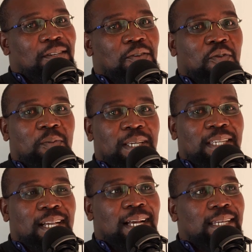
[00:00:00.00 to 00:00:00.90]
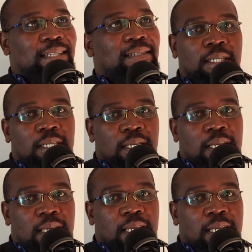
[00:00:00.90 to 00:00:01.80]
you'll be kite.
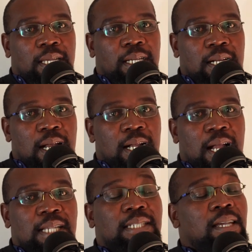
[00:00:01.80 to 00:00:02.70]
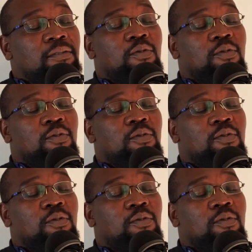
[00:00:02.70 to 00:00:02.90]
Ngasave